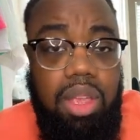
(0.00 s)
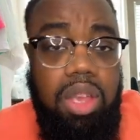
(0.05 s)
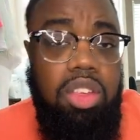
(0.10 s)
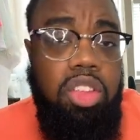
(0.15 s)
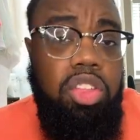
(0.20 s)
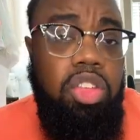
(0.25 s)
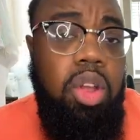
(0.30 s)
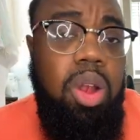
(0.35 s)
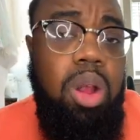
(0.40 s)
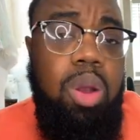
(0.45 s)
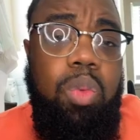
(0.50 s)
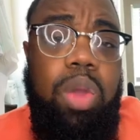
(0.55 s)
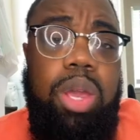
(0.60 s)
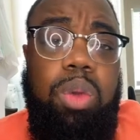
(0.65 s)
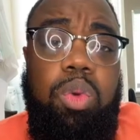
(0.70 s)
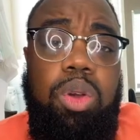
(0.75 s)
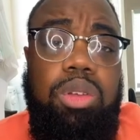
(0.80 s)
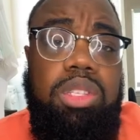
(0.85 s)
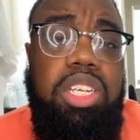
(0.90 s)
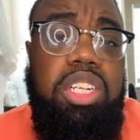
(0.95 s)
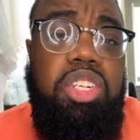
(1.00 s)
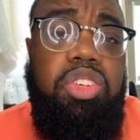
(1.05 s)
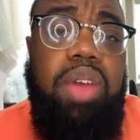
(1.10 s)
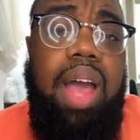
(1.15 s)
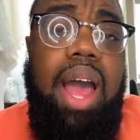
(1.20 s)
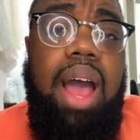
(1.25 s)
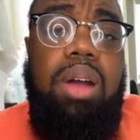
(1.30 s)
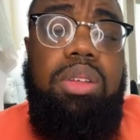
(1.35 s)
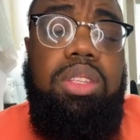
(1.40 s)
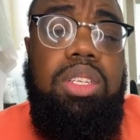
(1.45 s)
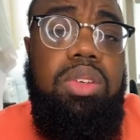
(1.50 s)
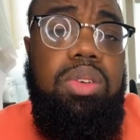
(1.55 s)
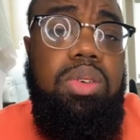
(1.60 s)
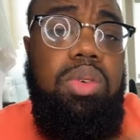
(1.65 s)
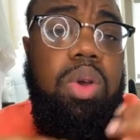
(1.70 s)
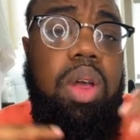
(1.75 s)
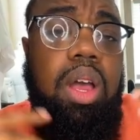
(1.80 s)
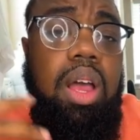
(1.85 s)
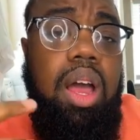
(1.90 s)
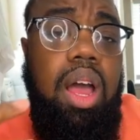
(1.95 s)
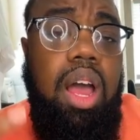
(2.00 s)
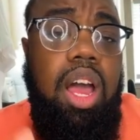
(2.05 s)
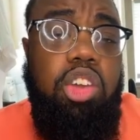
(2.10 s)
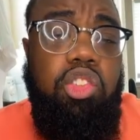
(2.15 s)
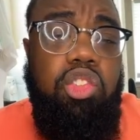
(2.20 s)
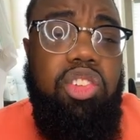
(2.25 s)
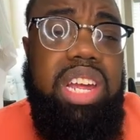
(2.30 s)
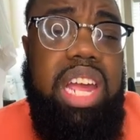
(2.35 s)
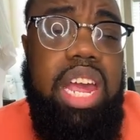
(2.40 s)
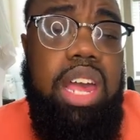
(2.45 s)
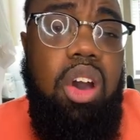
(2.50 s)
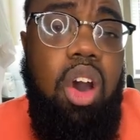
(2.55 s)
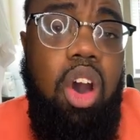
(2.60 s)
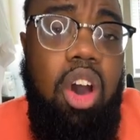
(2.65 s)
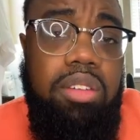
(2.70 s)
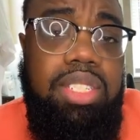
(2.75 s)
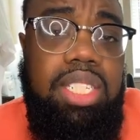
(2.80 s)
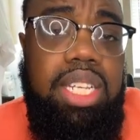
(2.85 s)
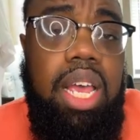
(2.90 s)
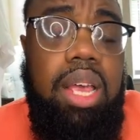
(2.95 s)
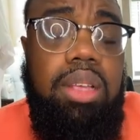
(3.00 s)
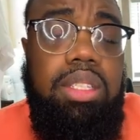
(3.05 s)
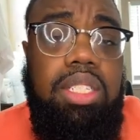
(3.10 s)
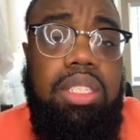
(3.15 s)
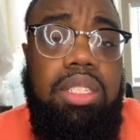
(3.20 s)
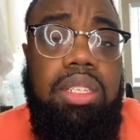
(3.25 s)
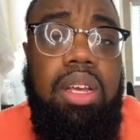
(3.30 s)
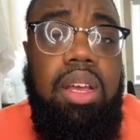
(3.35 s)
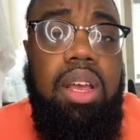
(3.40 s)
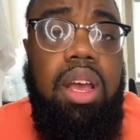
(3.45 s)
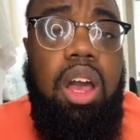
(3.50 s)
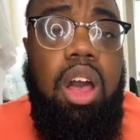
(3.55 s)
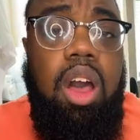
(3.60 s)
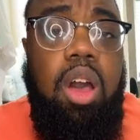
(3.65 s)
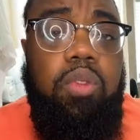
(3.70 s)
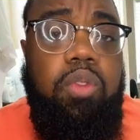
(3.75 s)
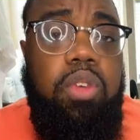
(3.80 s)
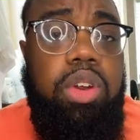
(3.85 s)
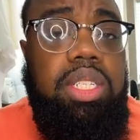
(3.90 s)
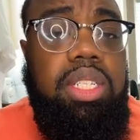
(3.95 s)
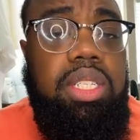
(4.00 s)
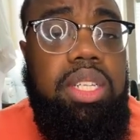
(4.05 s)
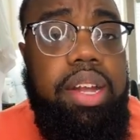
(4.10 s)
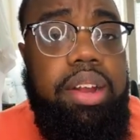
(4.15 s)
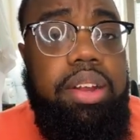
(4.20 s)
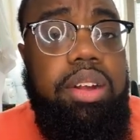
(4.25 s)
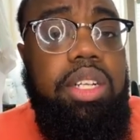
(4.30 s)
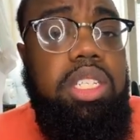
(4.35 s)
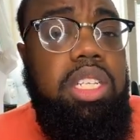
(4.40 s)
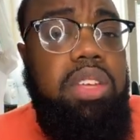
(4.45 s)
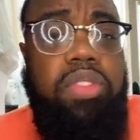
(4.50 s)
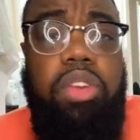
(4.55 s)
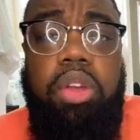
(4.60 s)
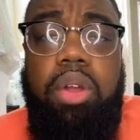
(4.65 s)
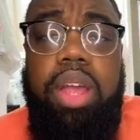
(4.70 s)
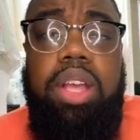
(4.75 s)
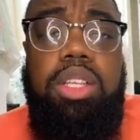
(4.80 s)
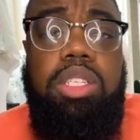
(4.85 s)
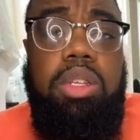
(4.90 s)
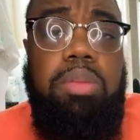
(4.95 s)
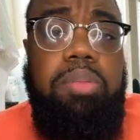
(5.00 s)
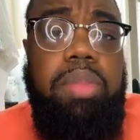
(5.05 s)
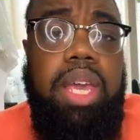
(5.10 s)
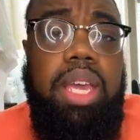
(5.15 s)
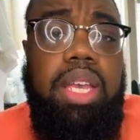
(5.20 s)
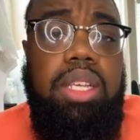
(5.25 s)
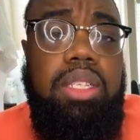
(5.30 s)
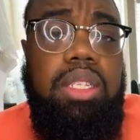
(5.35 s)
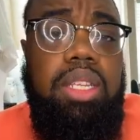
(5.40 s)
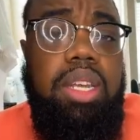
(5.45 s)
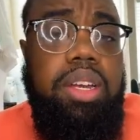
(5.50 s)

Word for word: The third week we'll teach you how to create offsets for stickers if you're into making